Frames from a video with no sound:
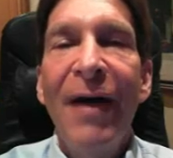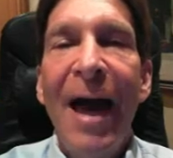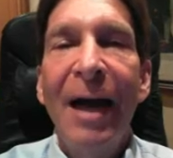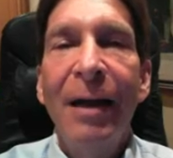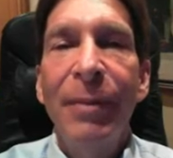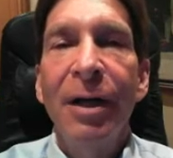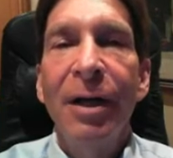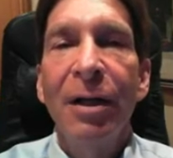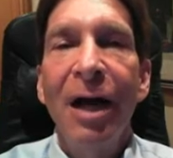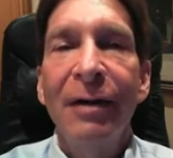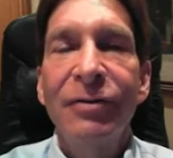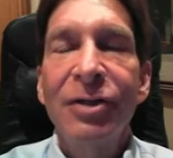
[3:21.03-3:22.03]
the
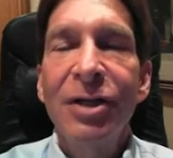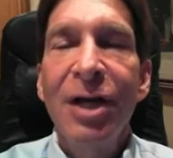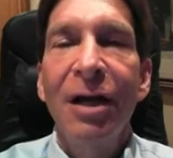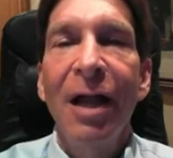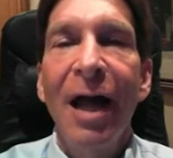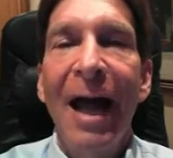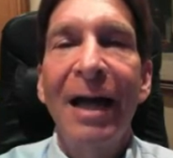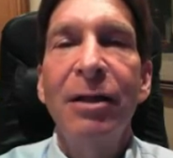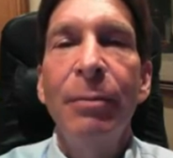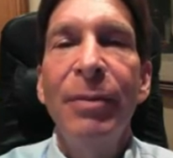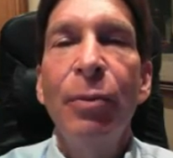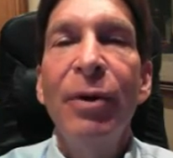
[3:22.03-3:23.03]
fat, being a live cell,
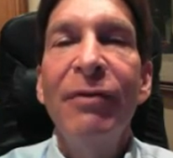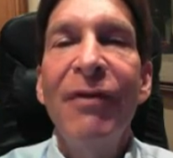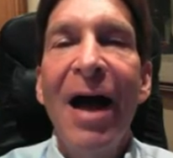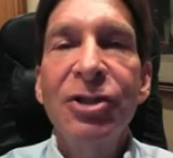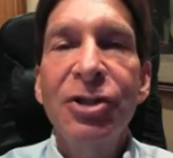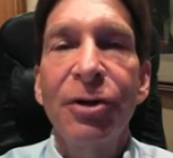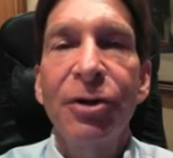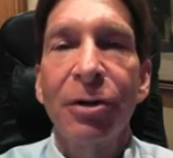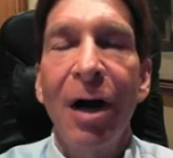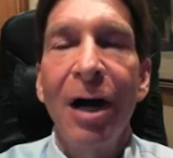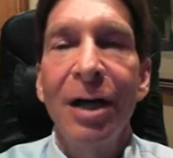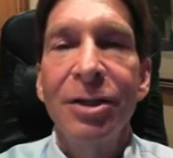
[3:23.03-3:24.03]
had to be
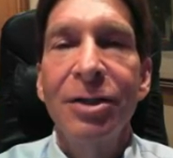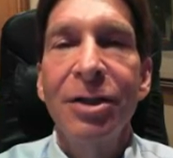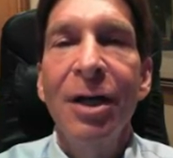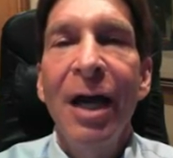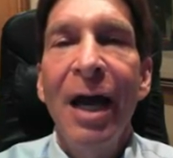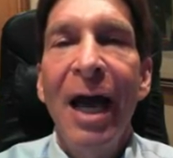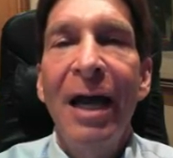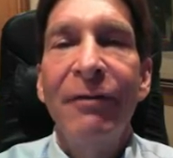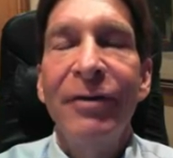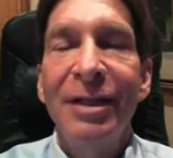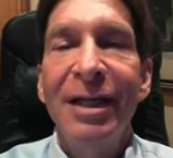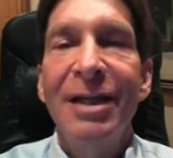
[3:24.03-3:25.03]
revascularized.
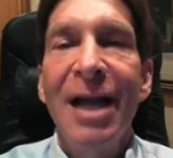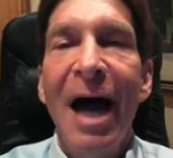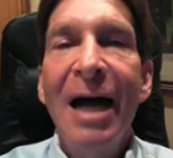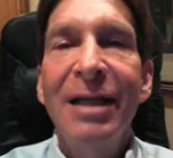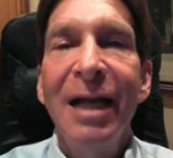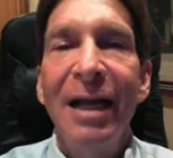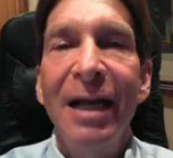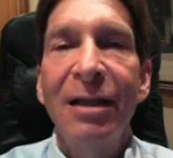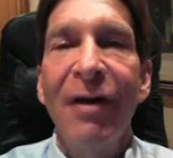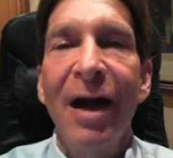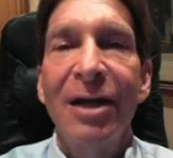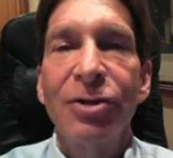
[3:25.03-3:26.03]
And if it did not
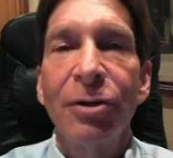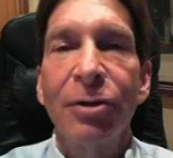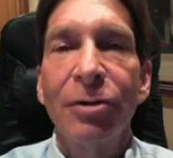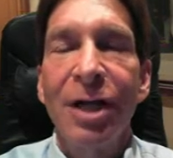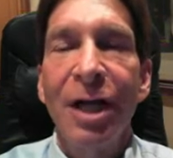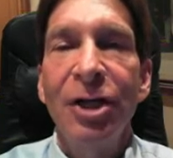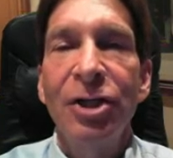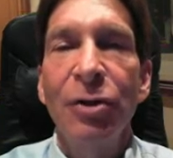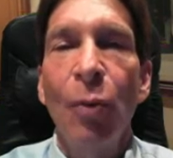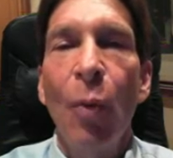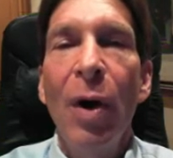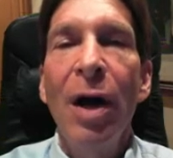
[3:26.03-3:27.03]
take the
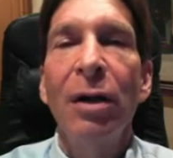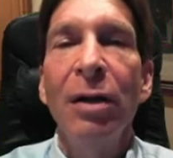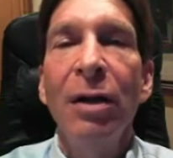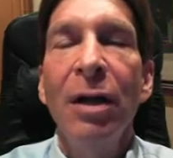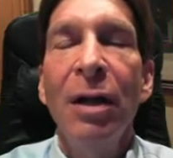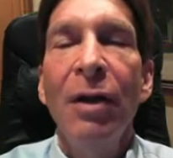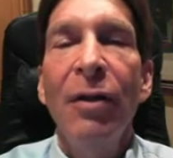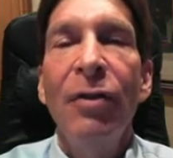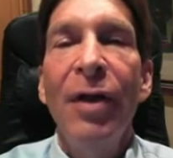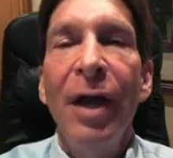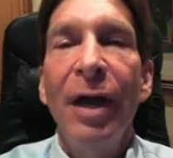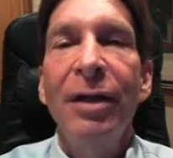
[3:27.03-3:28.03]
vascularization well,
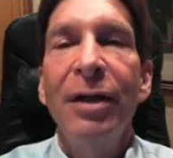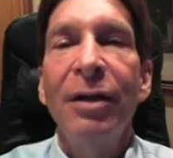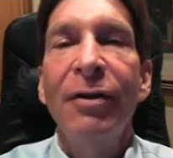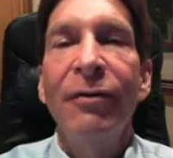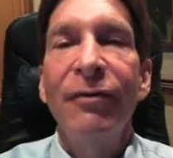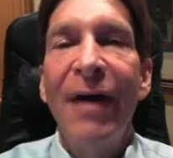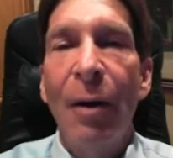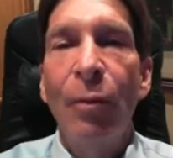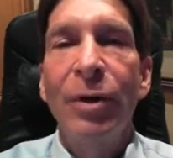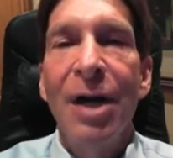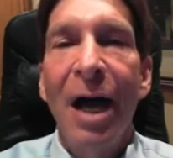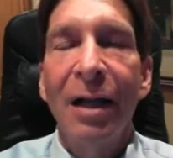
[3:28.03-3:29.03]
then the
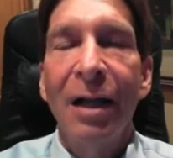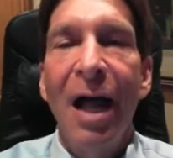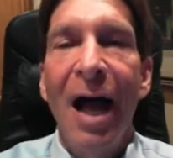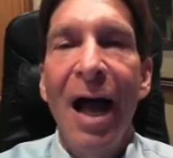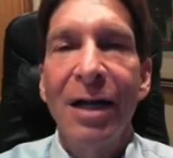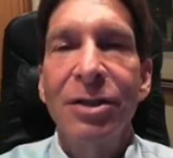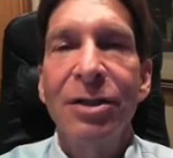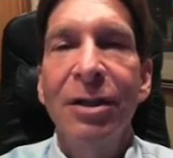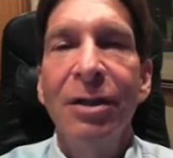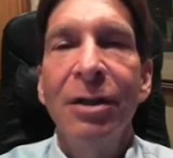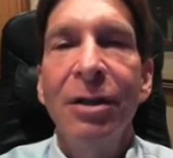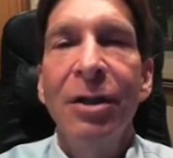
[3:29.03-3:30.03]
fat would not
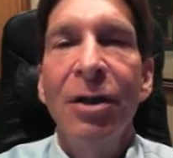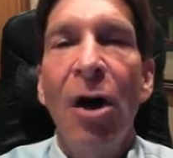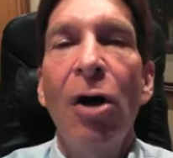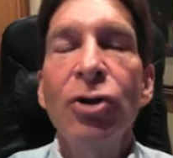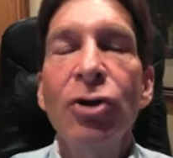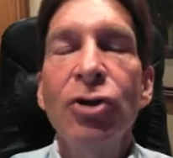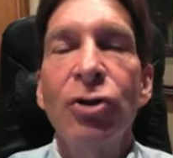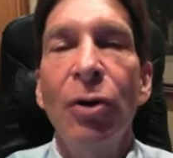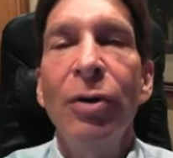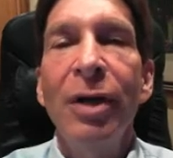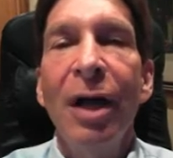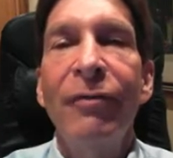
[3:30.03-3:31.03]
last.
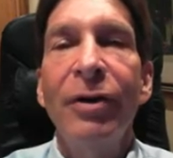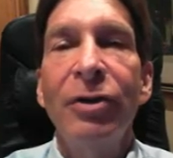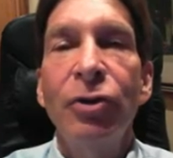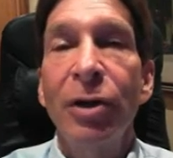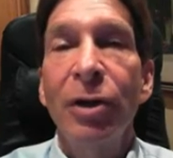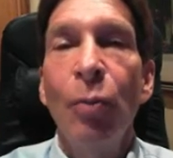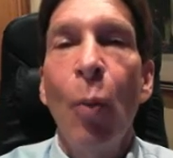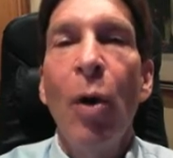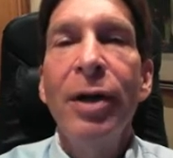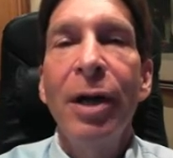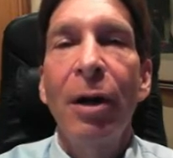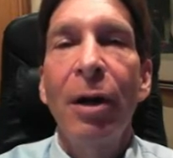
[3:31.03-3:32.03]
Also, if it
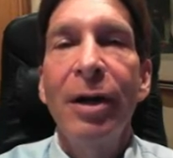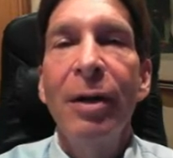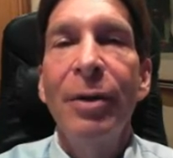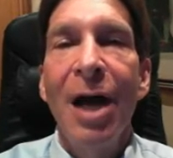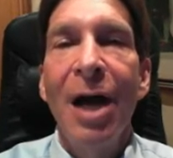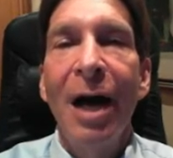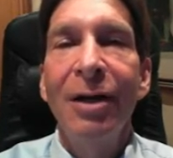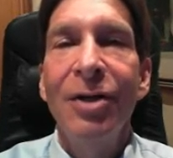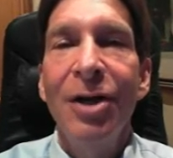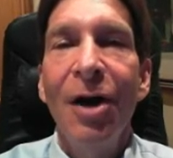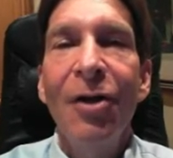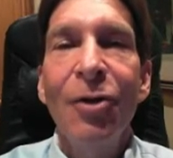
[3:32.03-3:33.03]
took in one area but
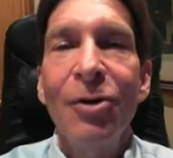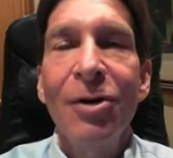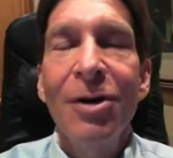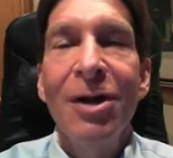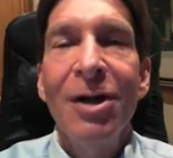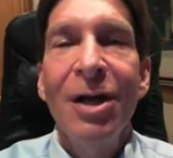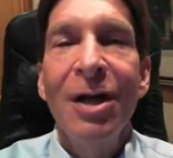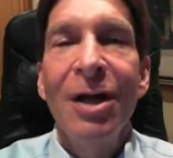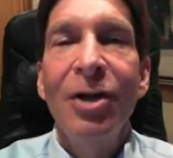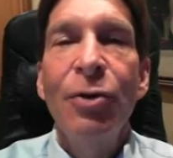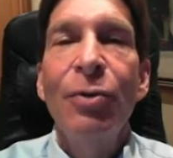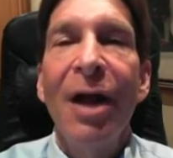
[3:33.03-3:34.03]
not in the other,
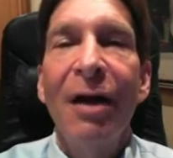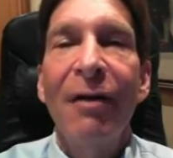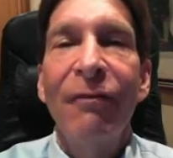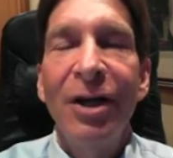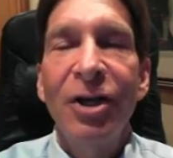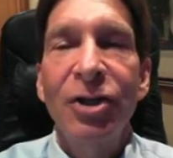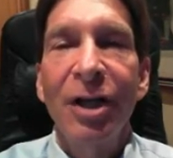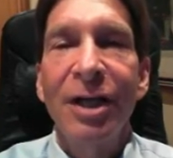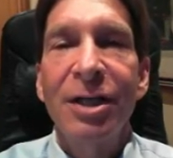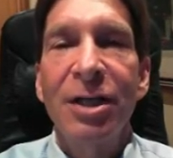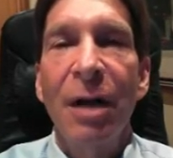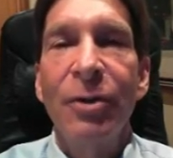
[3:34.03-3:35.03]
then you would have
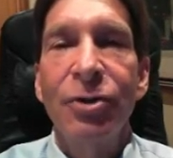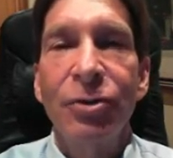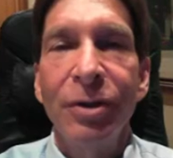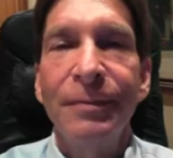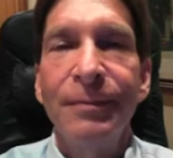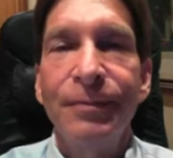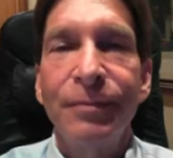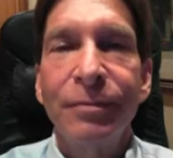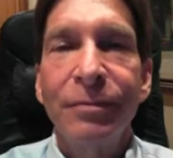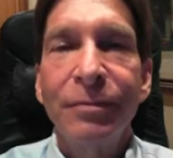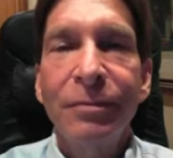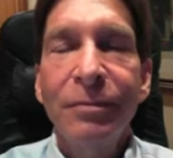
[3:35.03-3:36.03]
facial asymmetry.